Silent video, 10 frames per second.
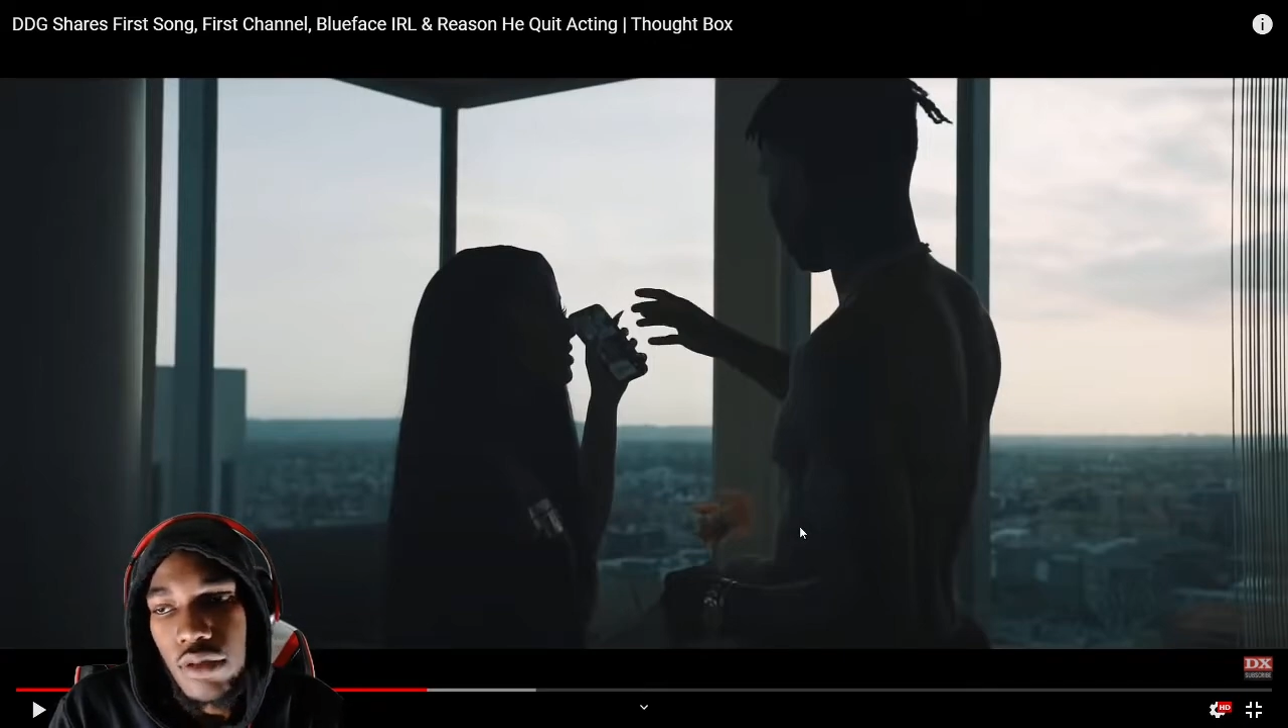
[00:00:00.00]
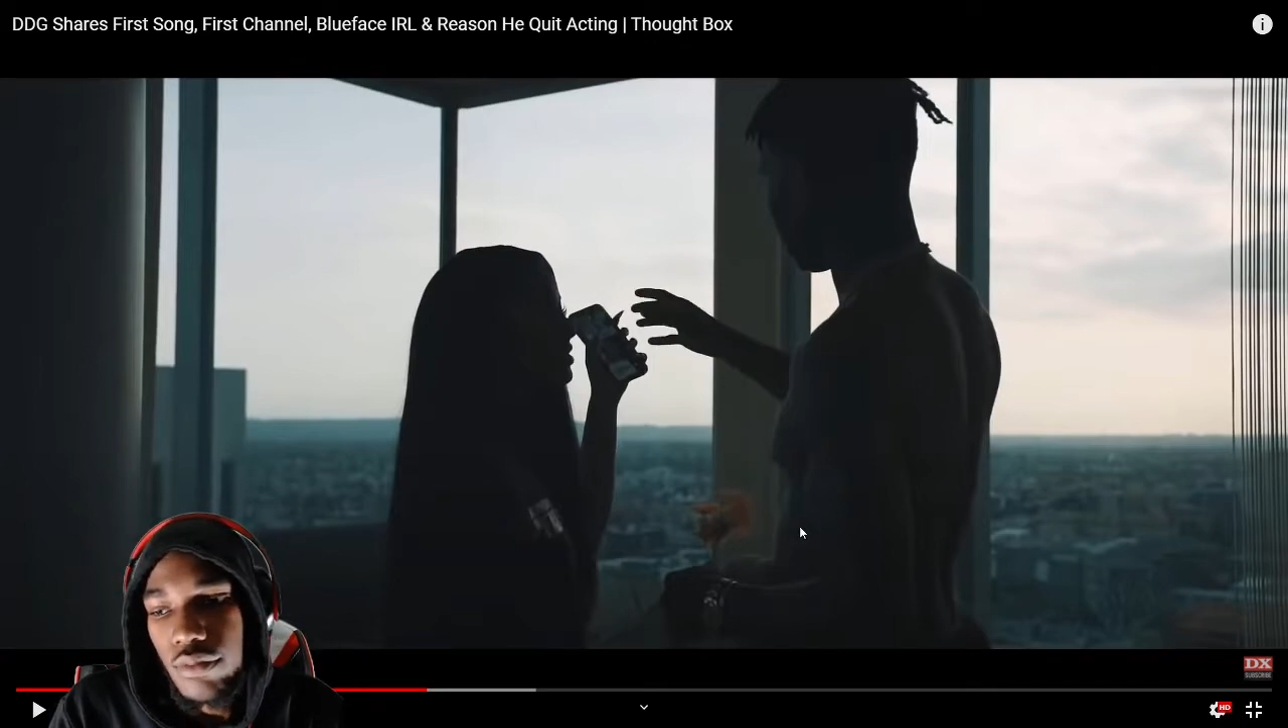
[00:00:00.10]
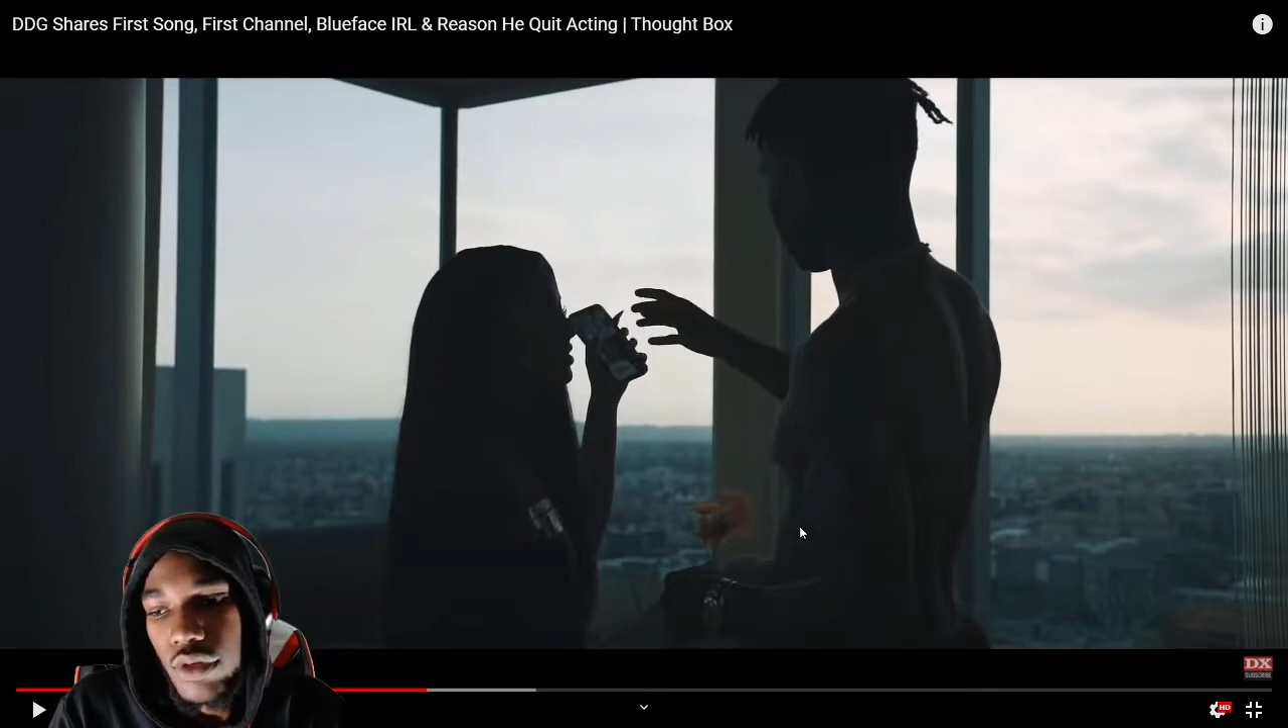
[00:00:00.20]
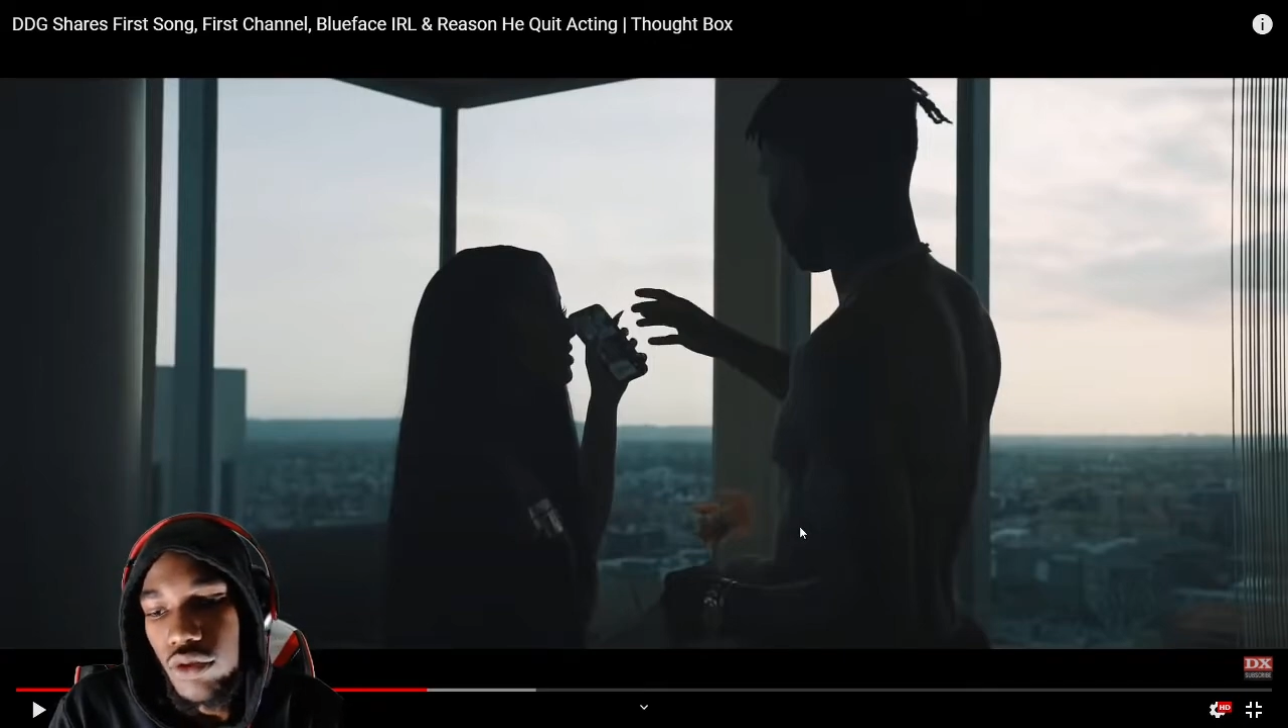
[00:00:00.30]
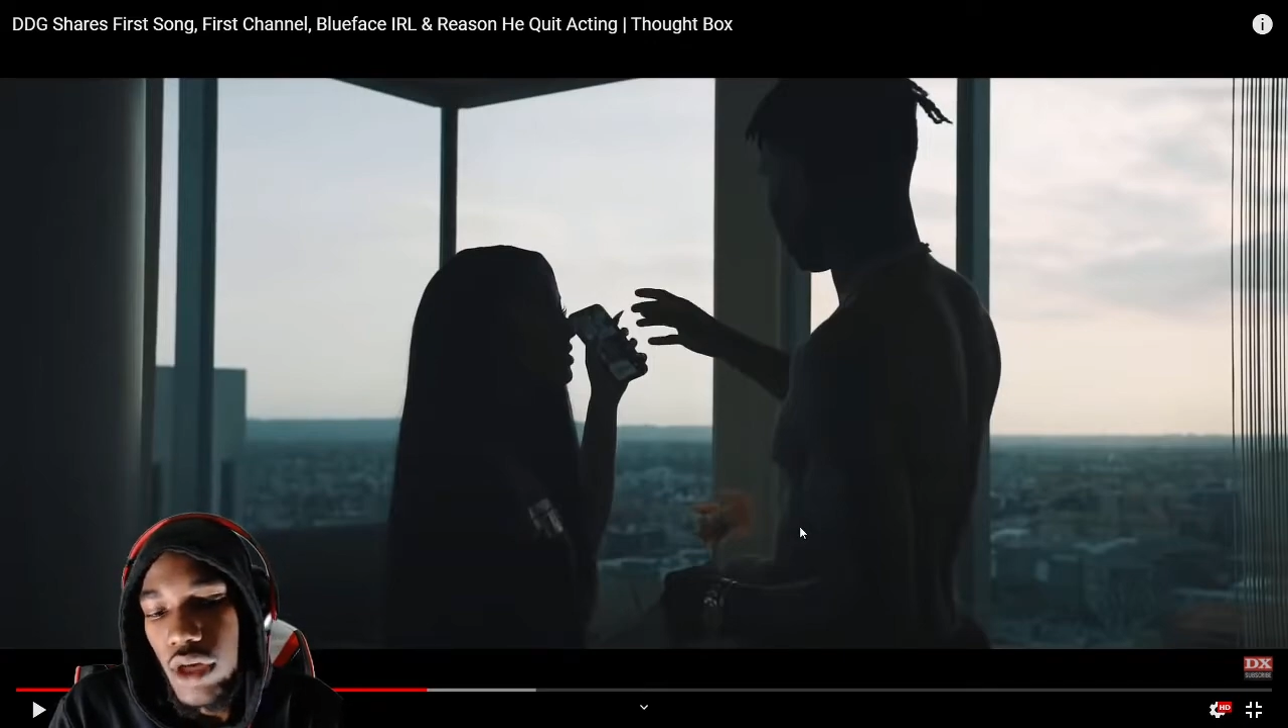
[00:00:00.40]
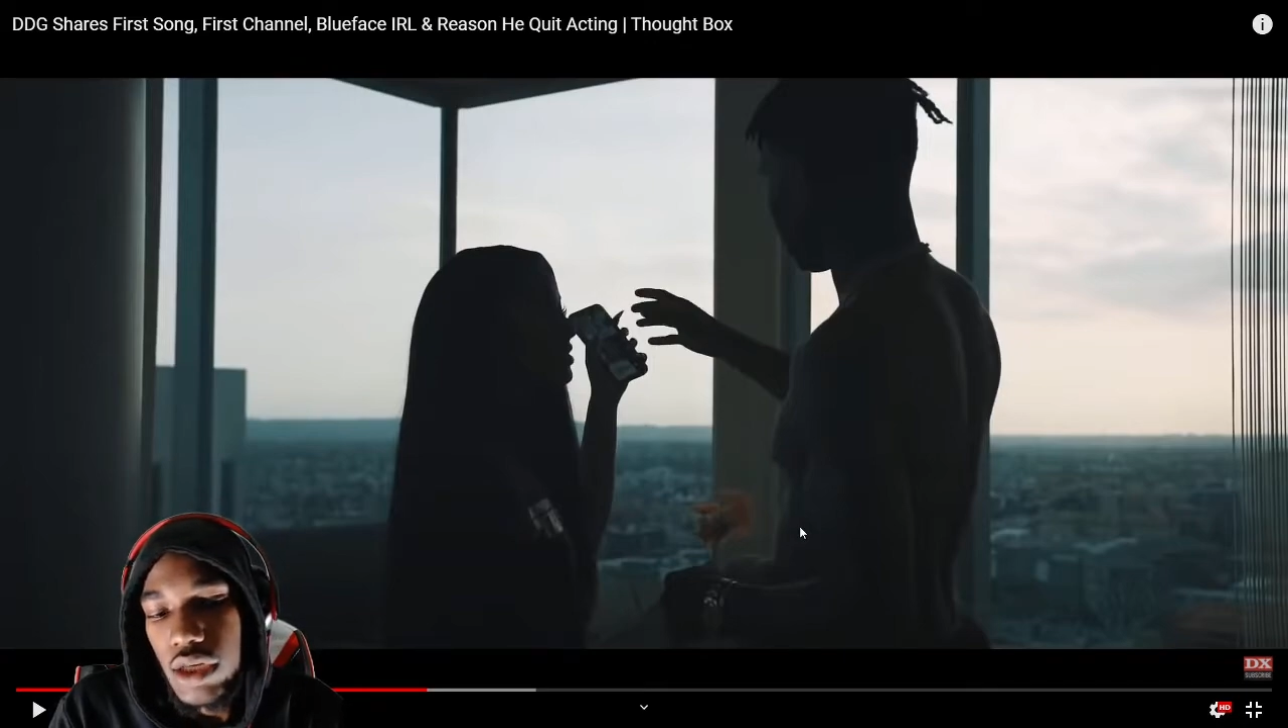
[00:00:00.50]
bro, you gotta